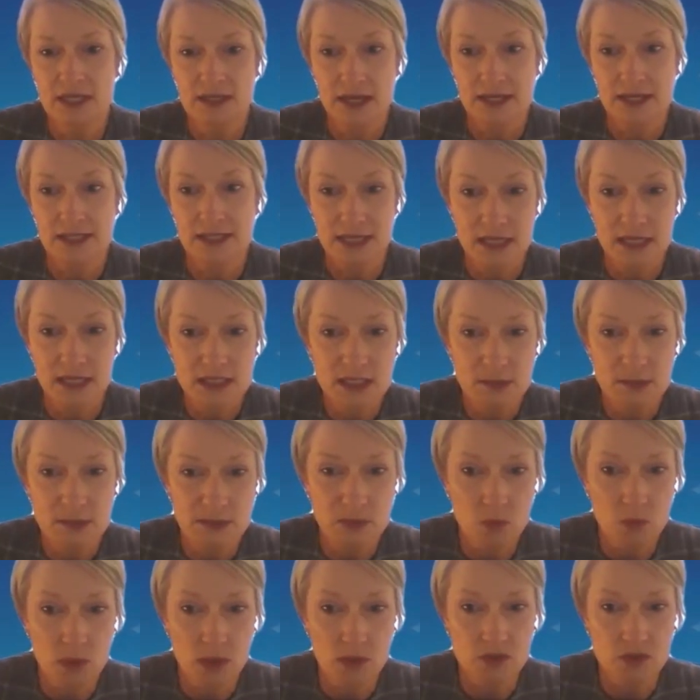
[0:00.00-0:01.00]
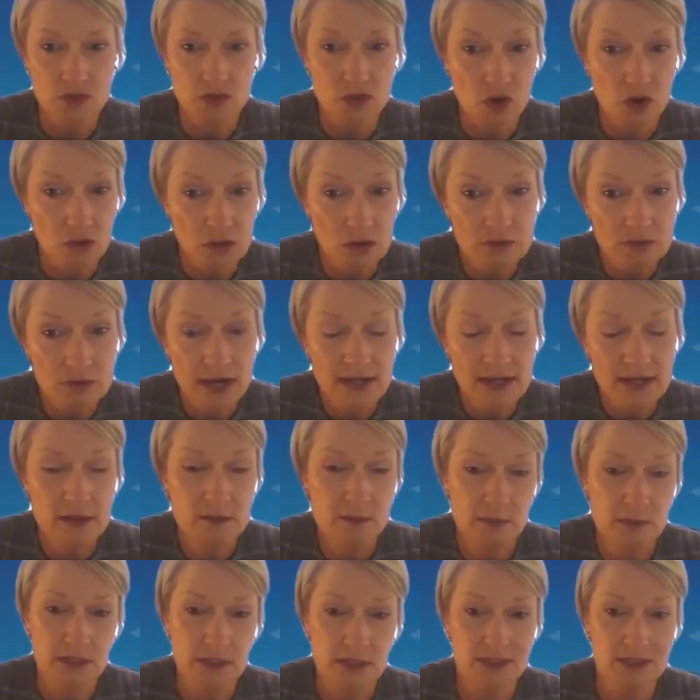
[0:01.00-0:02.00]
They tend to be well tolerated
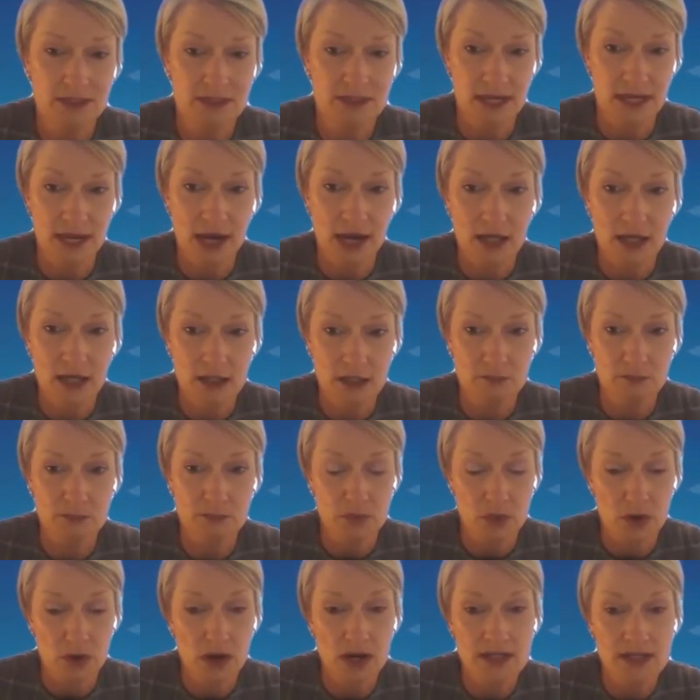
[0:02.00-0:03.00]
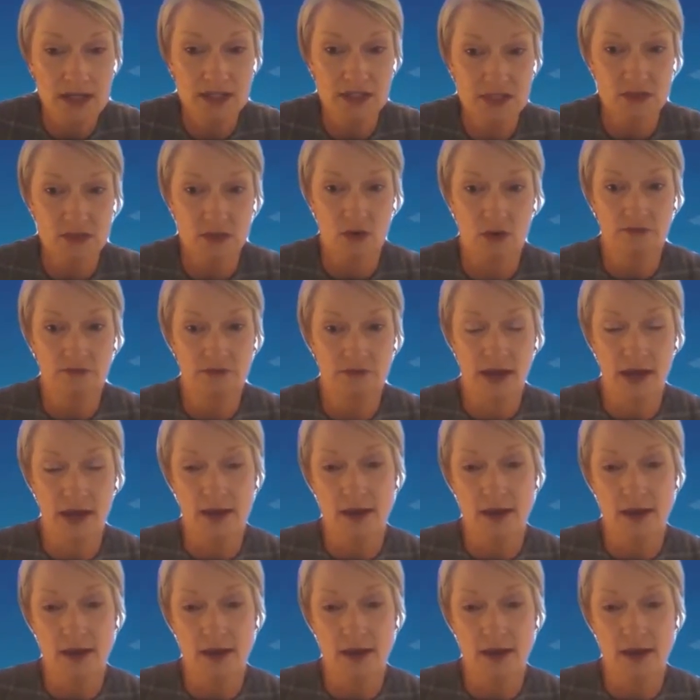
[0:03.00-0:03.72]
because they are comprised of